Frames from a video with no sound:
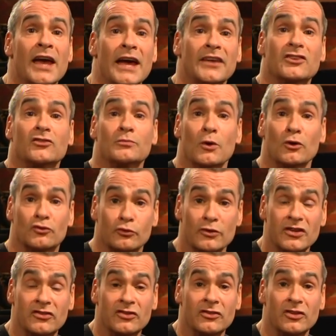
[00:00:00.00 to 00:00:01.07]
and his most
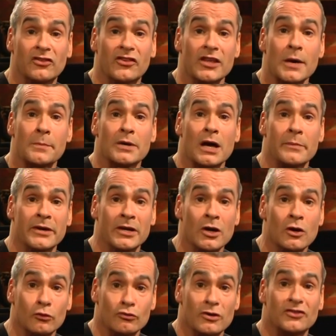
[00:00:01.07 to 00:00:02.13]
recent is the upcoming
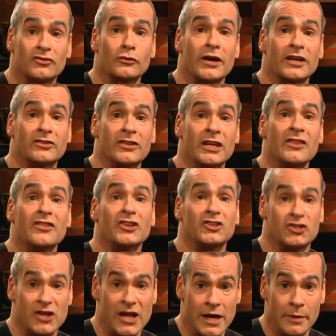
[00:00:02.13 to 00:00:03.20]
Resurrecting the
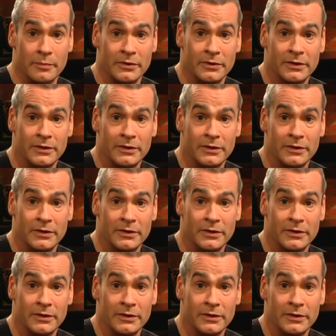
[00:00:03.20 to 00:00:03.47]
Champ.